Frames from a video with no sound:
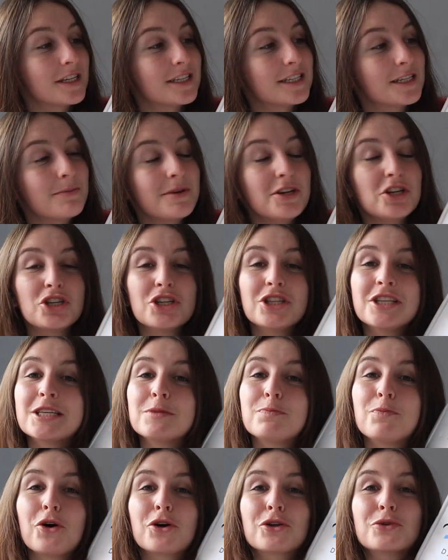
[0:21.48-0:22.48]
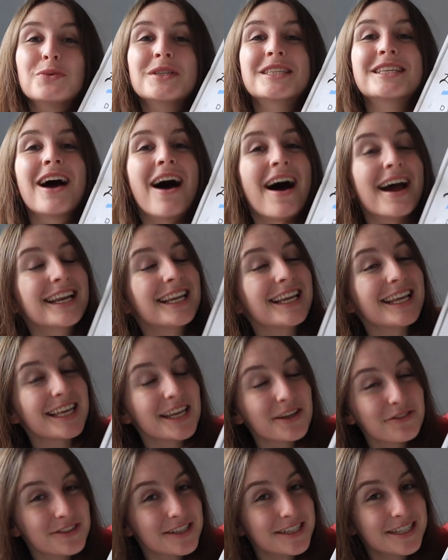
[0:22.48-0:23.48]
Just to mention, this box was kindly
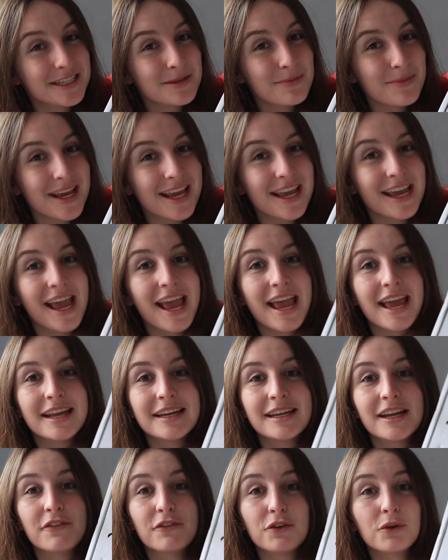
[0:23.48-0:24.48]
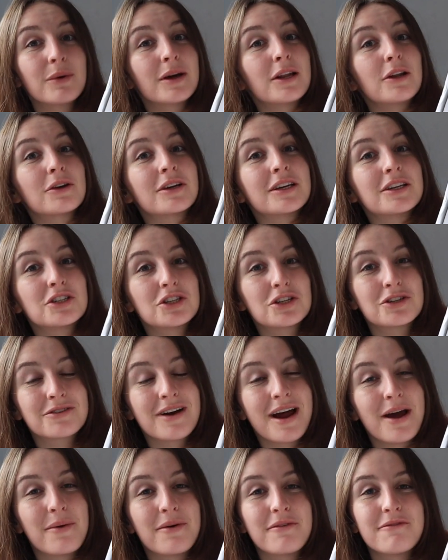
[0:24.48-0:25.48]
gifted to me, and if you are looking to
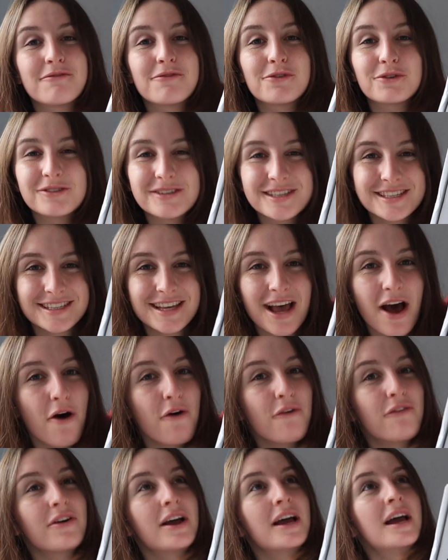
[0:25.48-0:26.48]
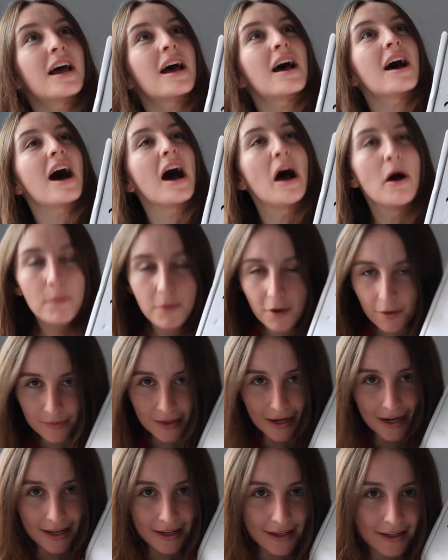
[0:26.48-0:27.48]
try one for yourself, I'll pop
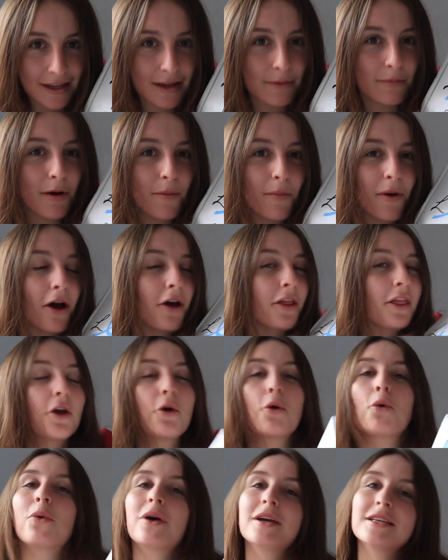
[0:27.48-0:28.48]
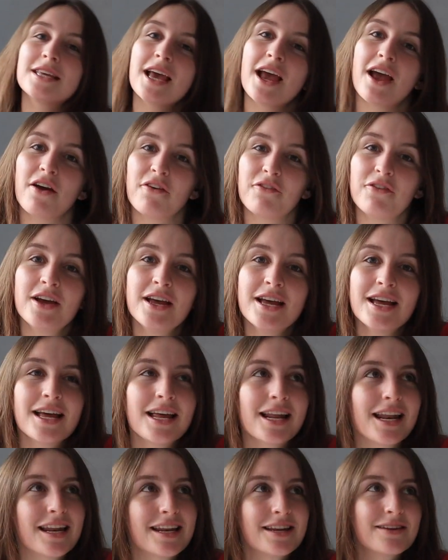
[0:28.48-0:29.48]
the link in my bio. They always have
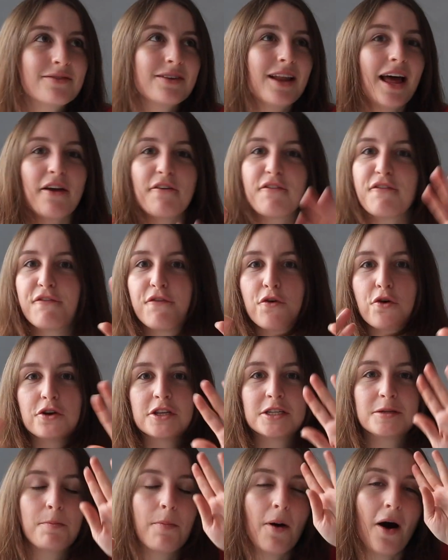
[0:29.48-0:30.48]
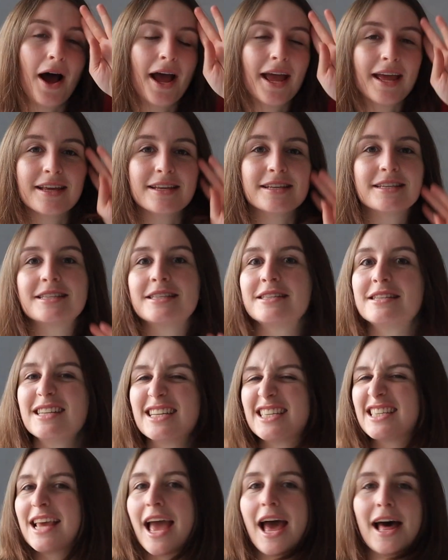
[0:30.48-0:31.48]
like first buyers
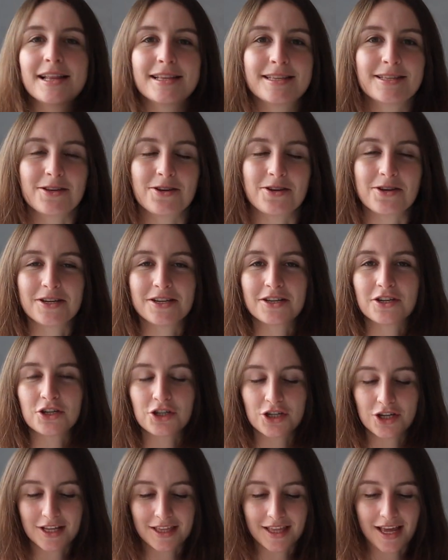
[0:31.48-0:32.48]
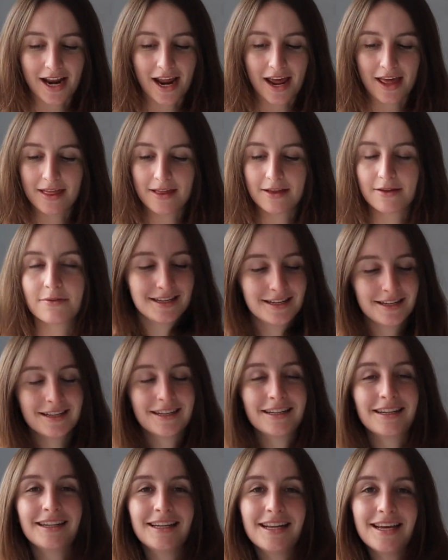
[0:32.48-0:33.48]
discount, so you can check that
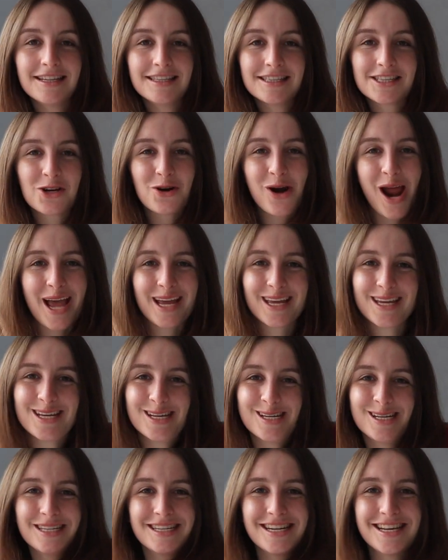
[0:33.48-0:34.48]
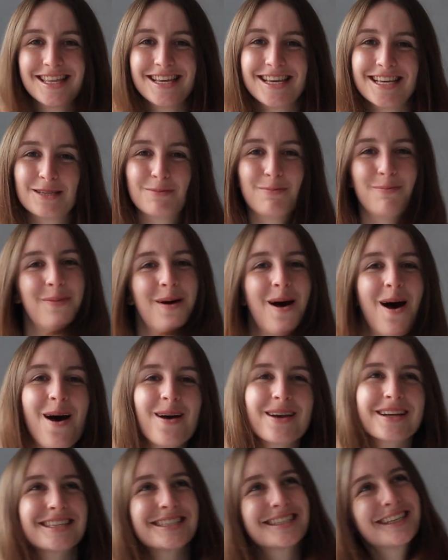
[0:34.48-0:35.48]
out. Let's crack into this
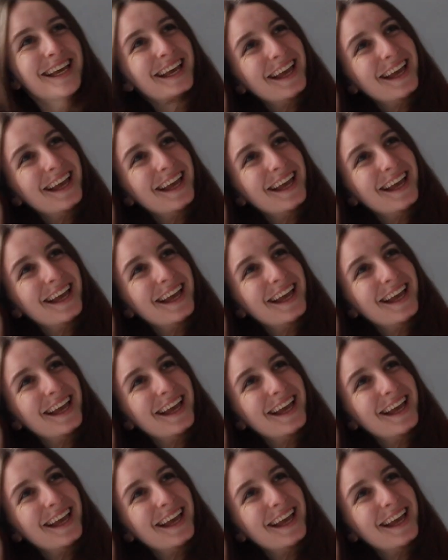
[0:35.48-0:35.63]
box.